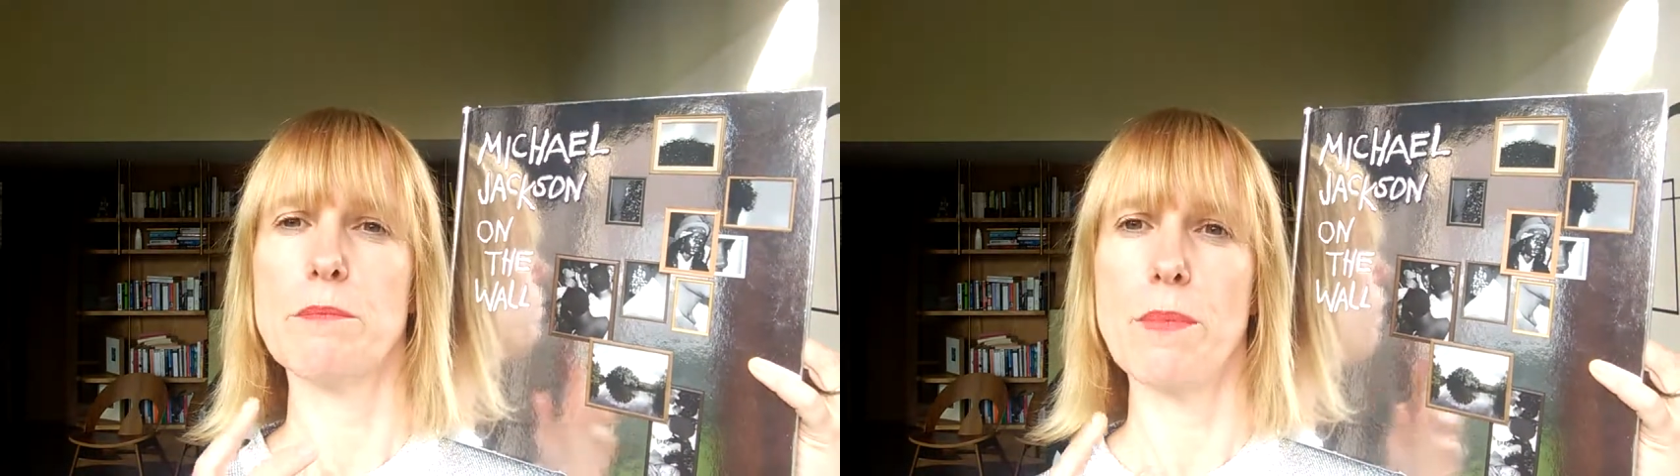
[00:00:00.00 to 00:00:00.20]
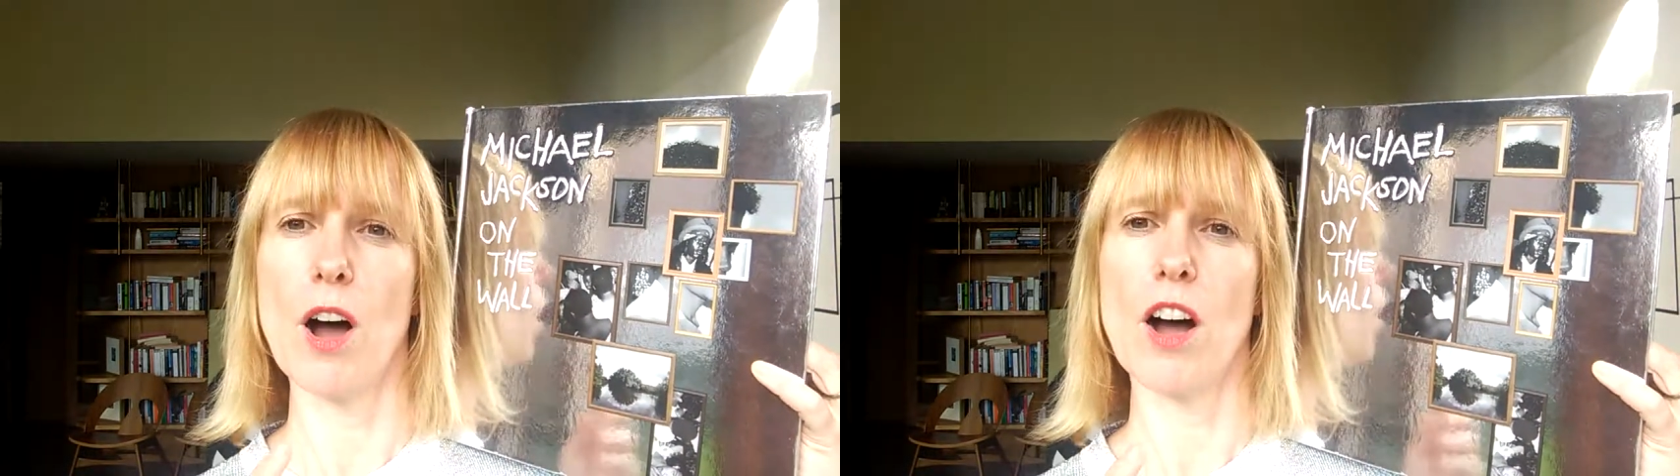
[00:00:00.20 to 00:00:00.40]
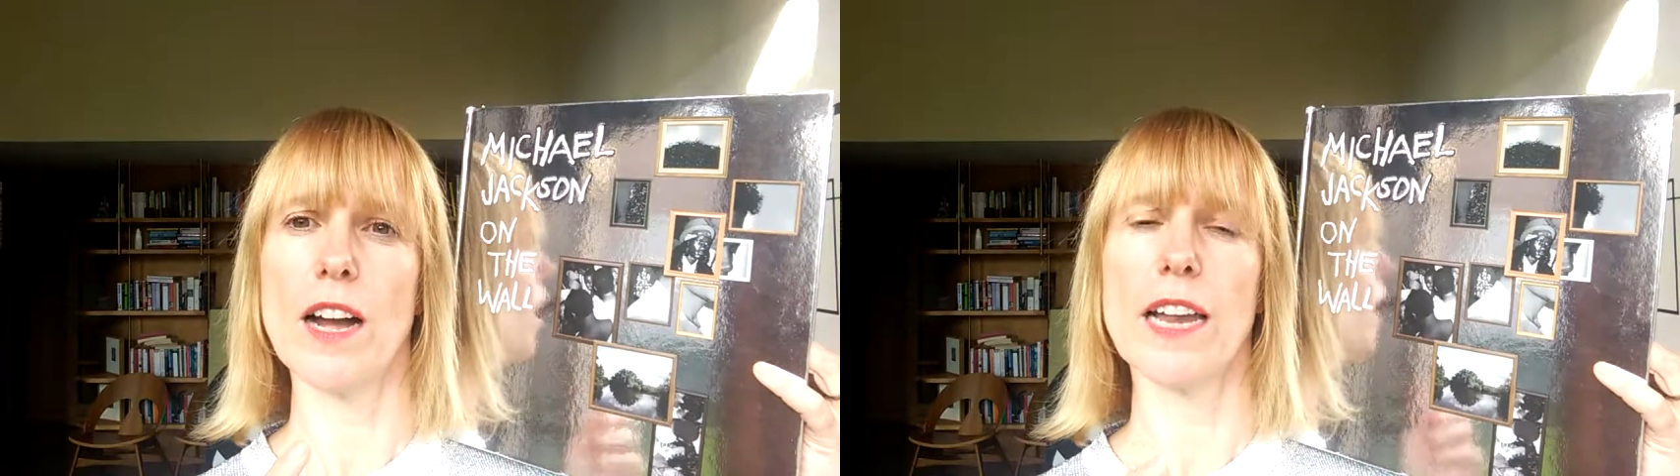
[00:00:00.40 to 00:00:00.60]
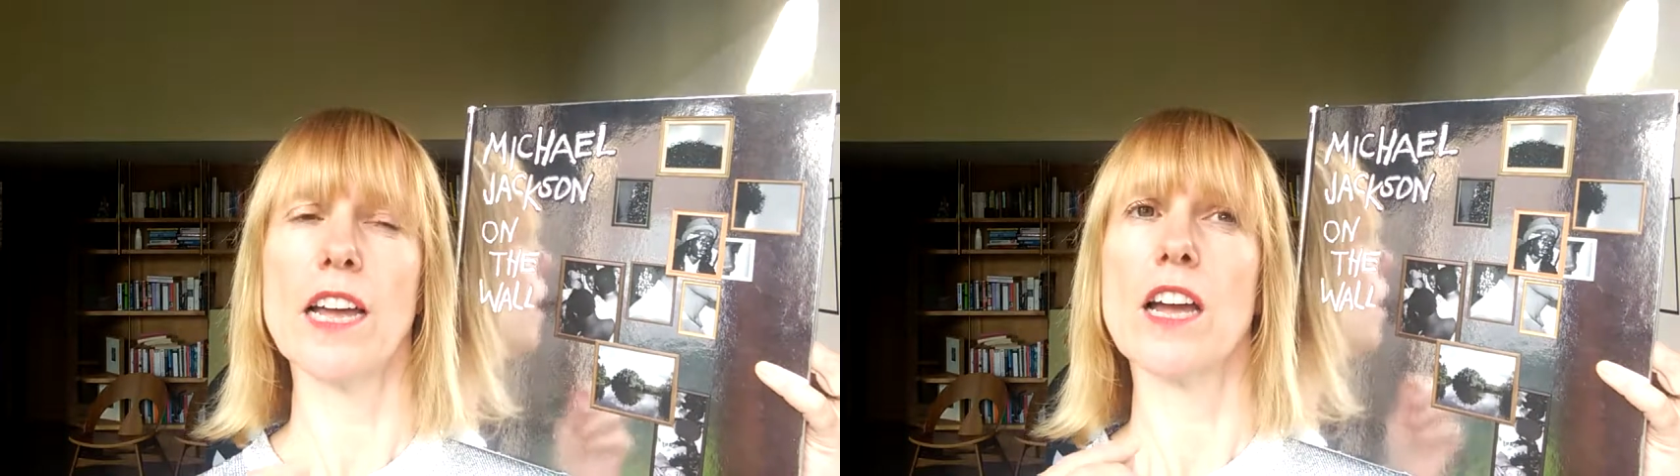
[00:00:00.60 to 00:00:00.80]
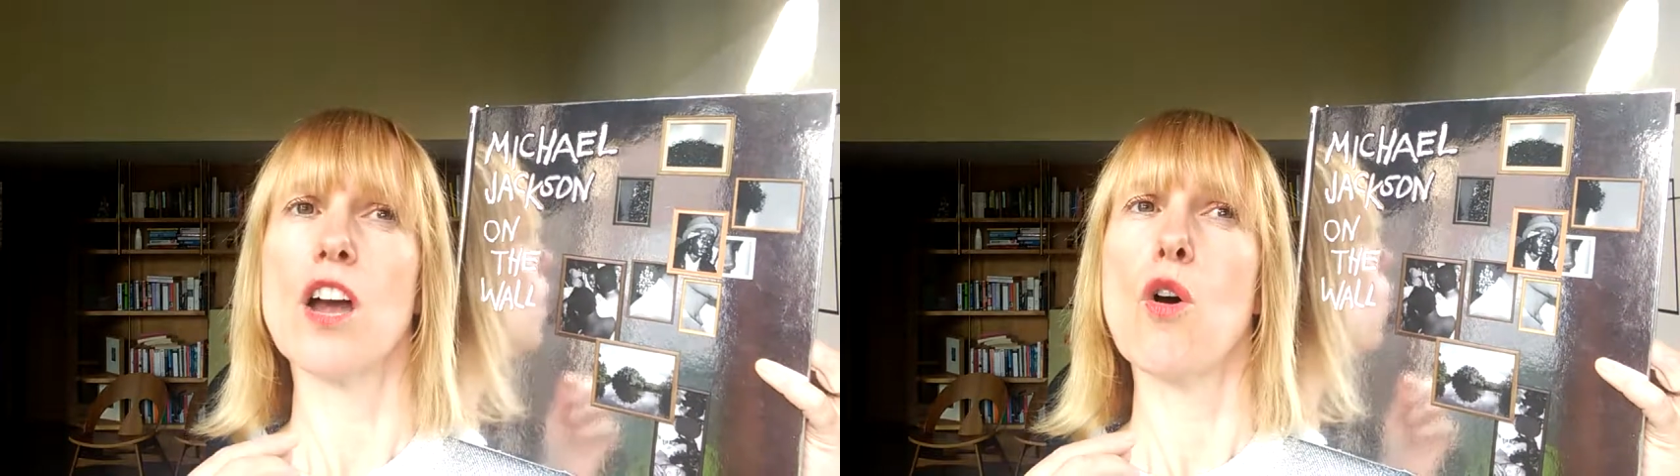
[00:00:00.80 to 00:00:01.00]
by
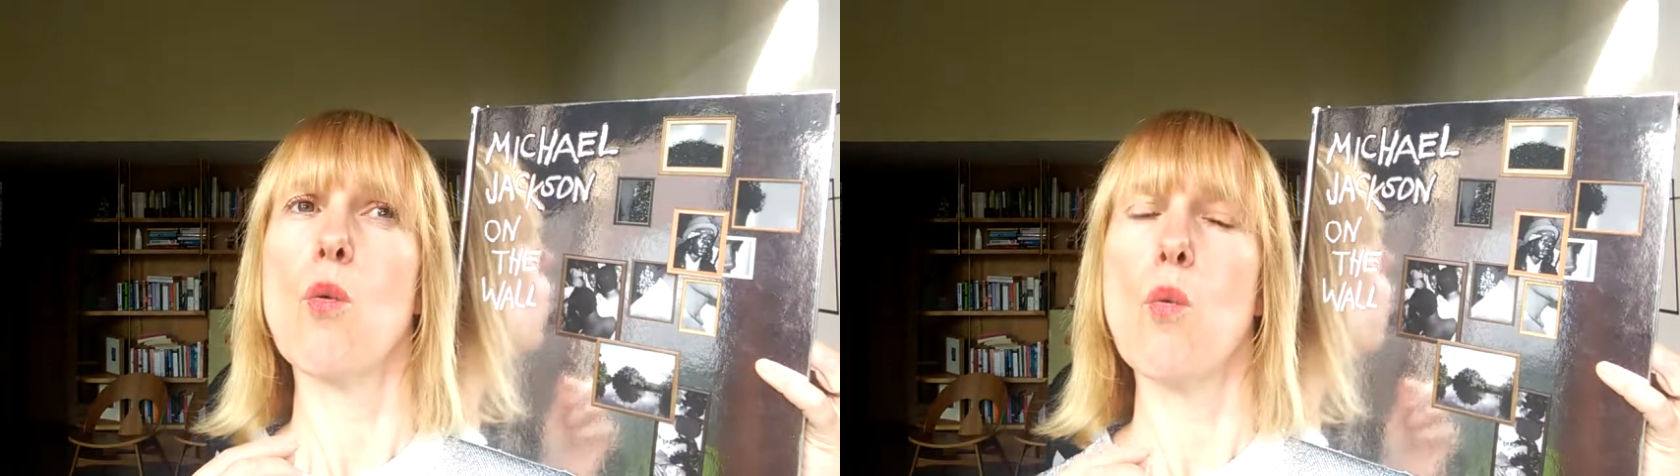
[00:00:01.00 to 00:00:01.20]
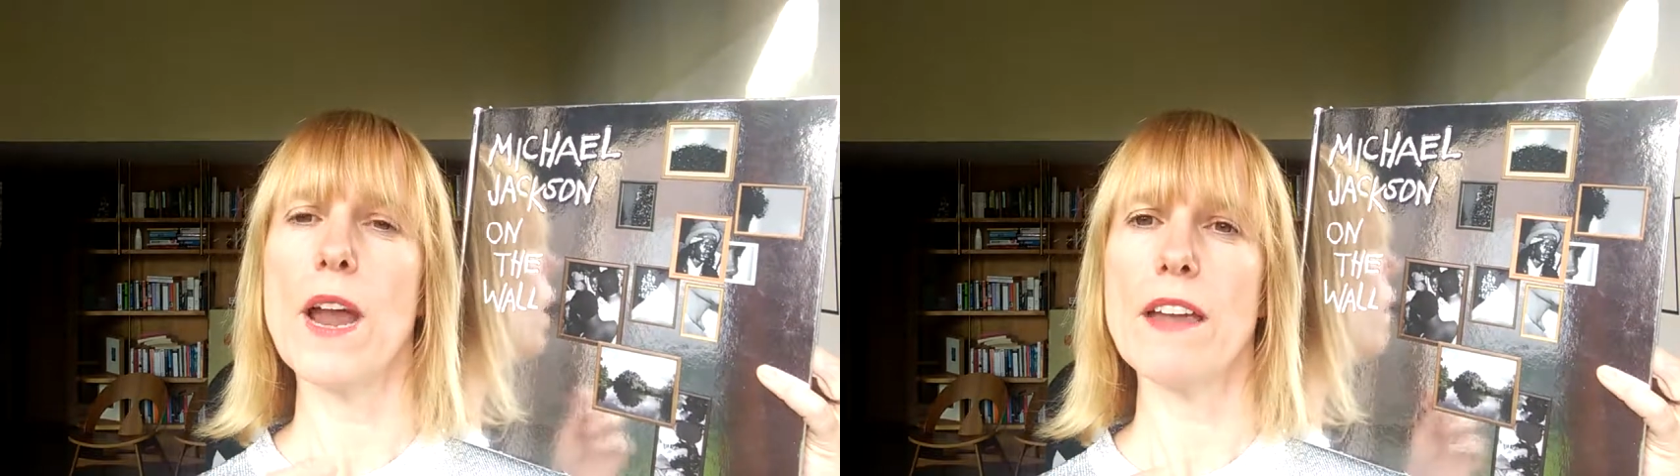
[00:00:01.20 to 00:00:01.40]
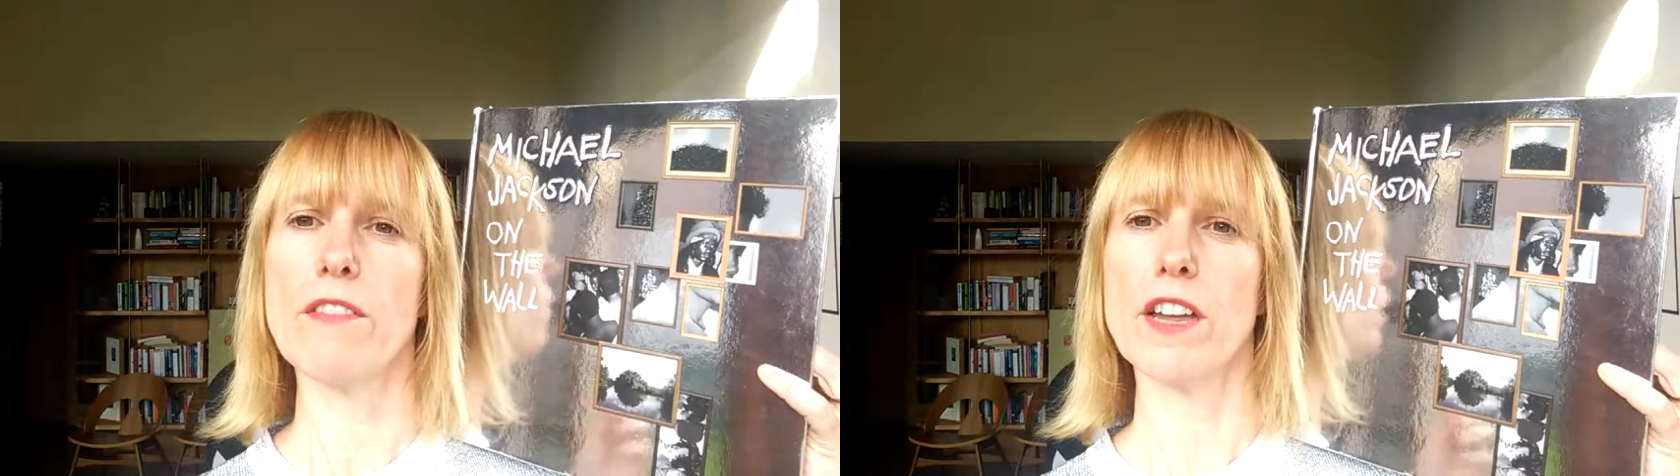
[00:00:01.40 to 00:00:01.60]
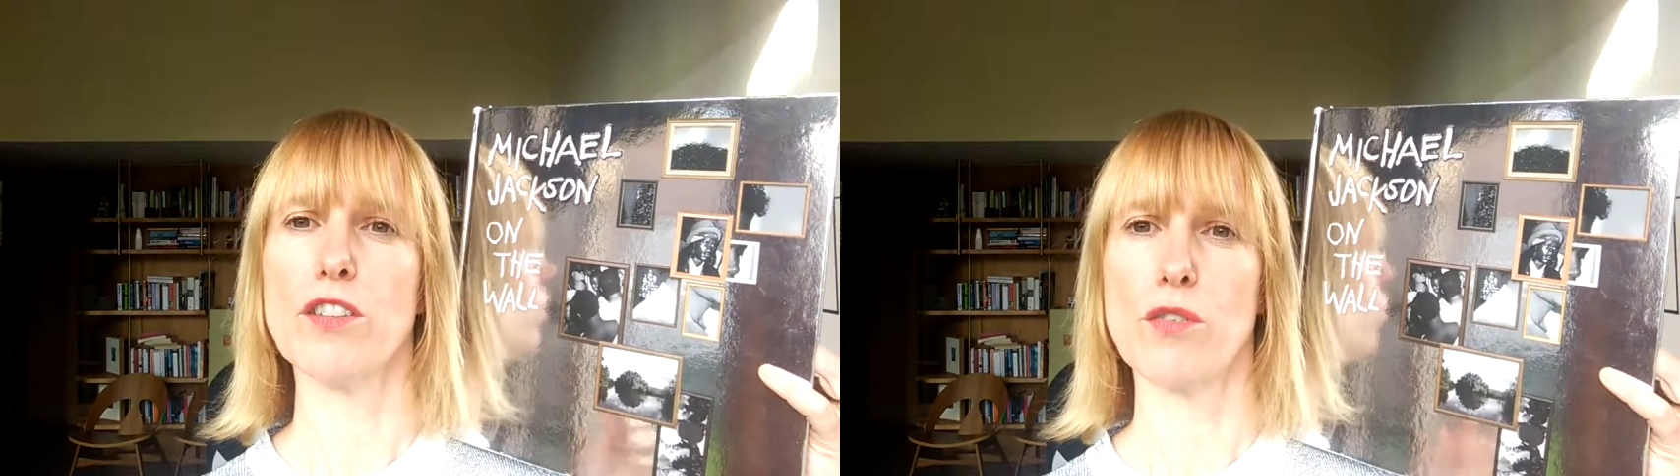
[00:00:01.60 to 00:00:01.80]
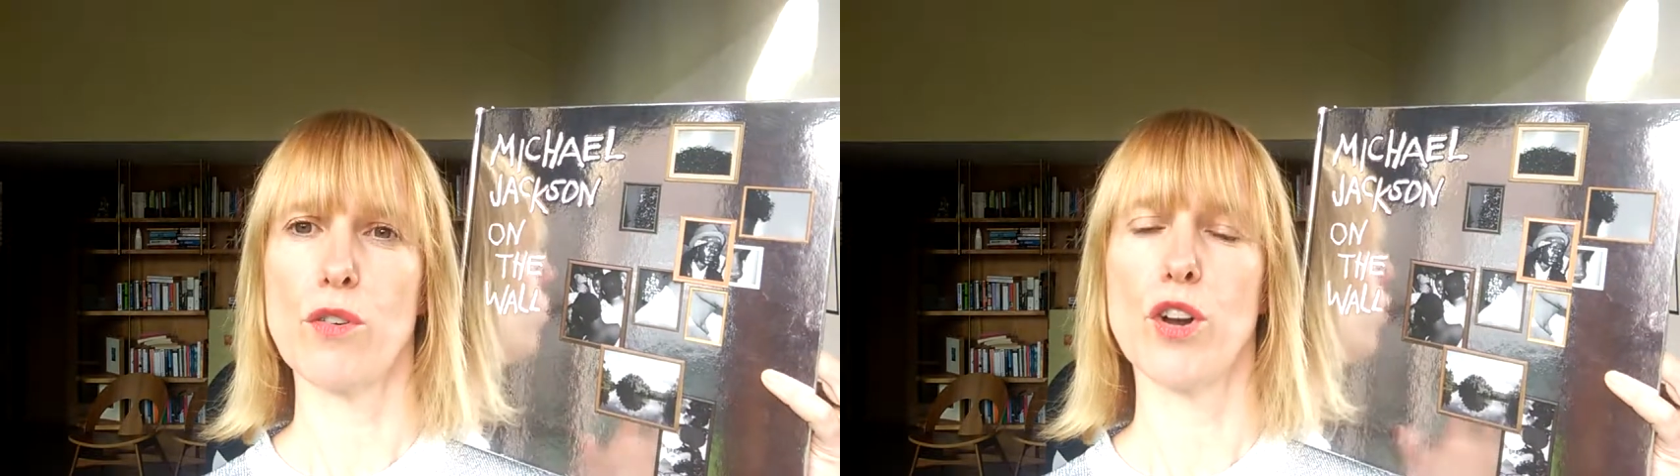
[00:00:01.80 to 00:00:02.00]
weaving
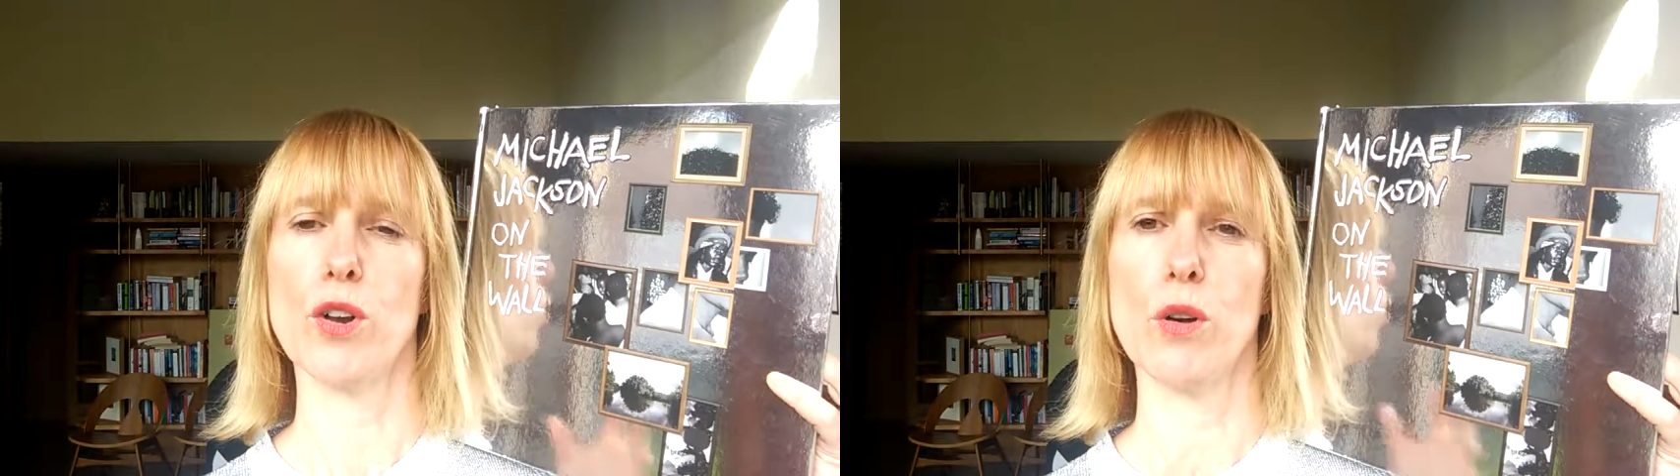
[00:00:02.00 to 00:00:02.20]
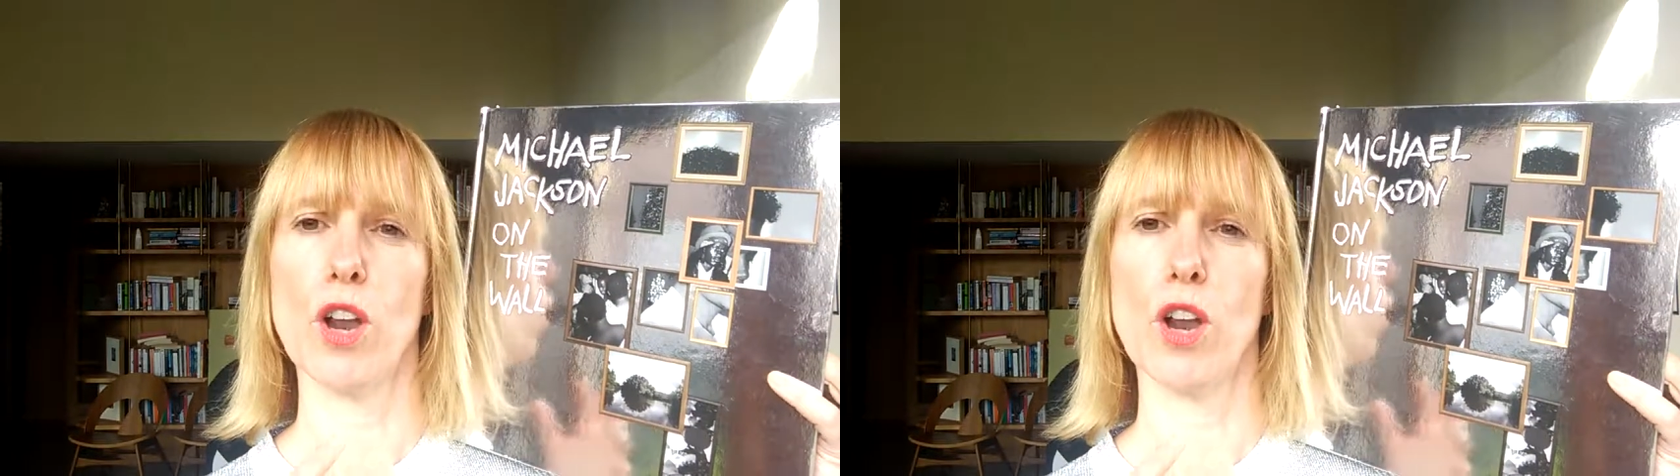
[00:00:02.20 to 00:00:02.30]
through